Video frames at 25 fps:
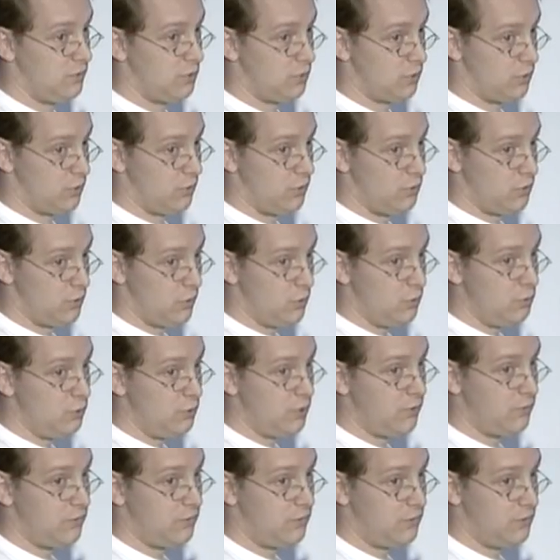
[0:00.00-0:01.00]
the
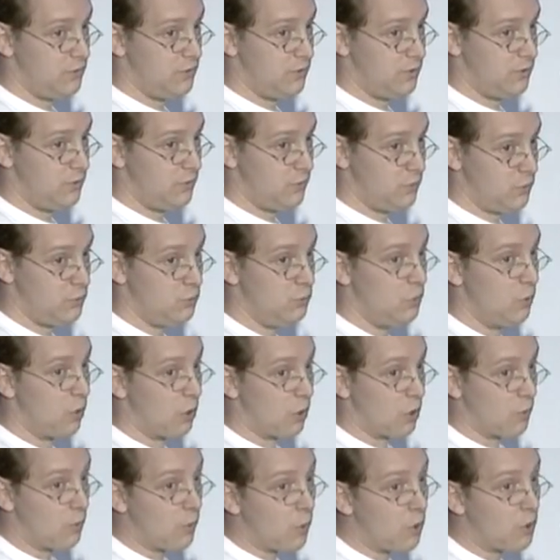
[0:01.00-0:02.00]
two
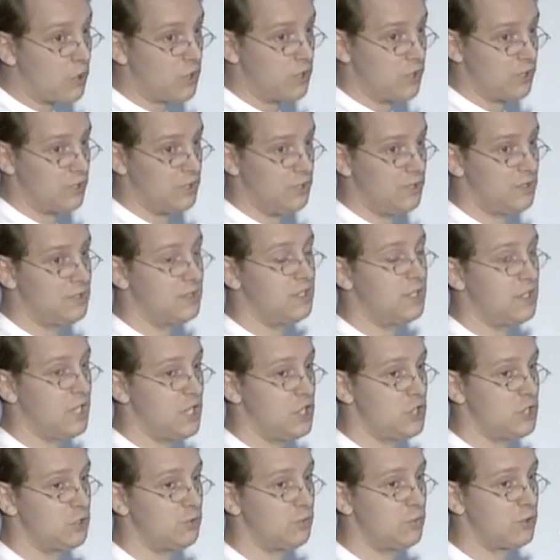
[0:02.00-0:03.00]
or more
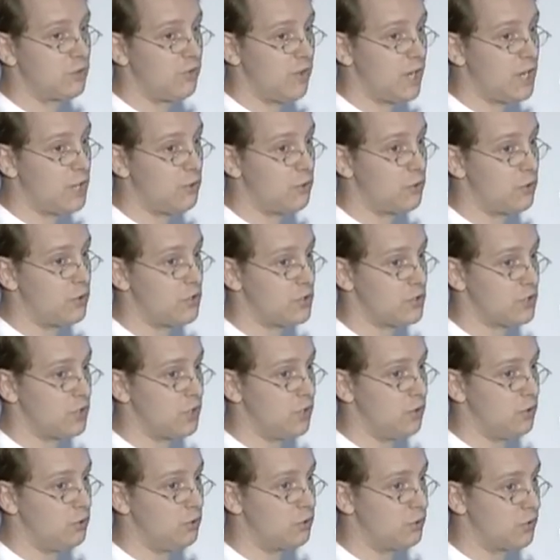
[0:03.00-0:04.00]
destination providers
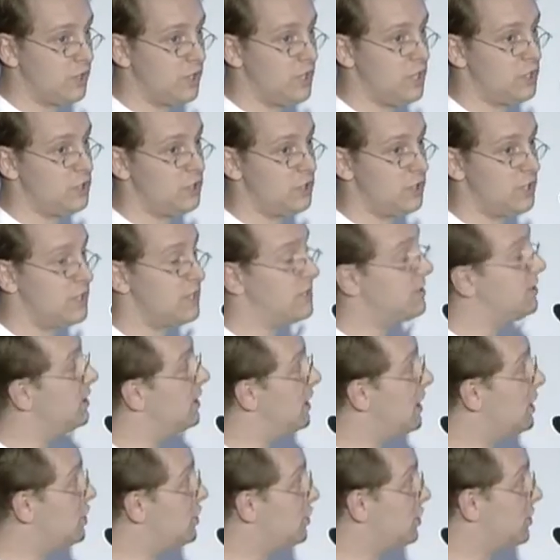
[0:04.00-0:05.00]
to reach the
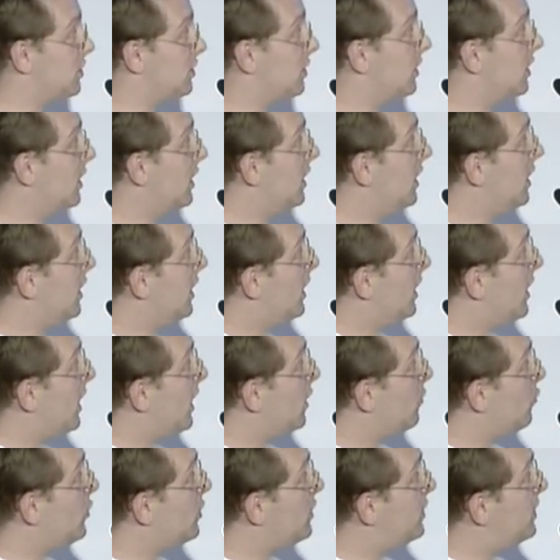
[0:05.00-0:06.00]
destination.
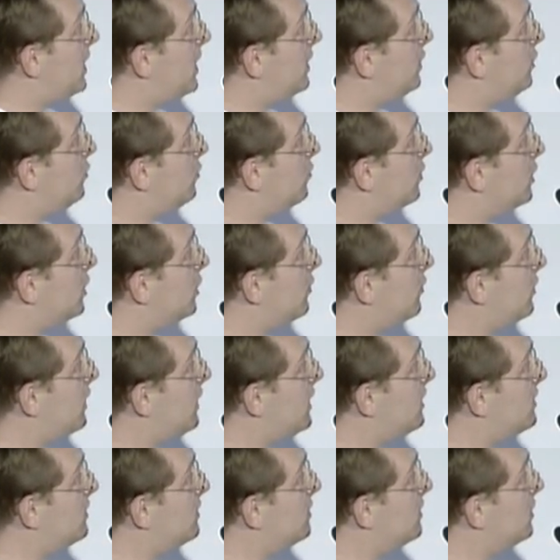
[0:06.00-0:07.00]
And with that, you
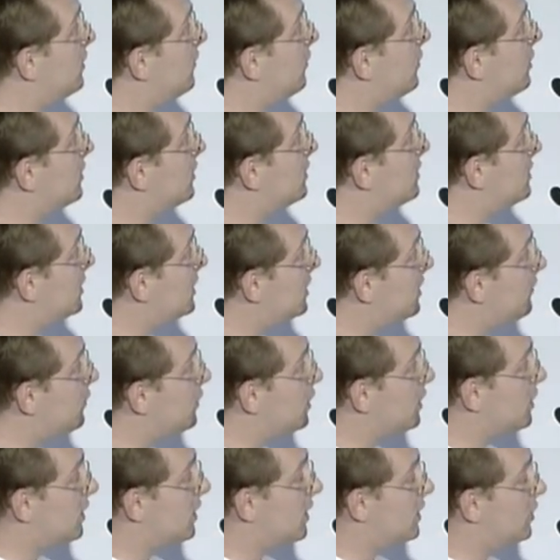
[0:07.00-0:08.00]
increase
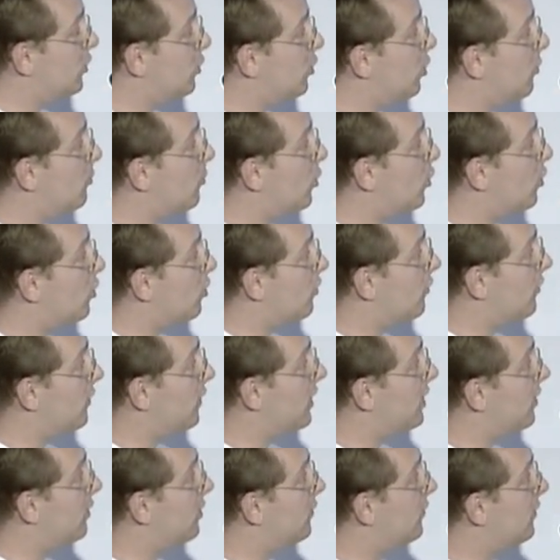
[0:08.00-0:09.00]
significantly the number of
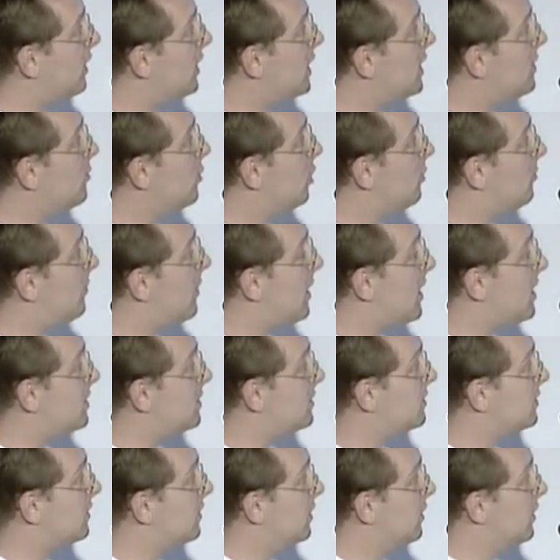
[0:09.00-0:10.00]
available
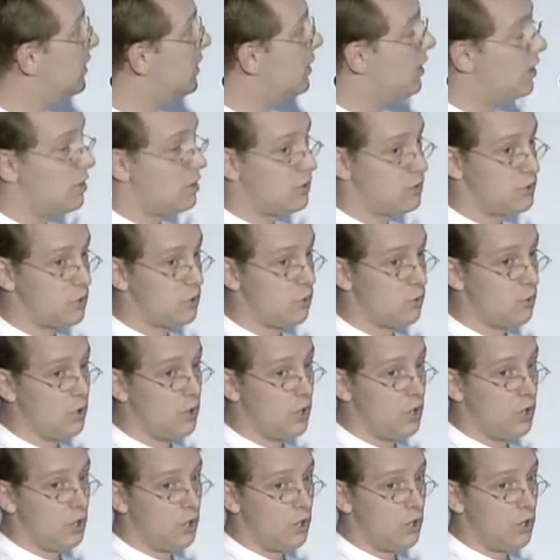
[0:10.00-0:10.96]
paths. So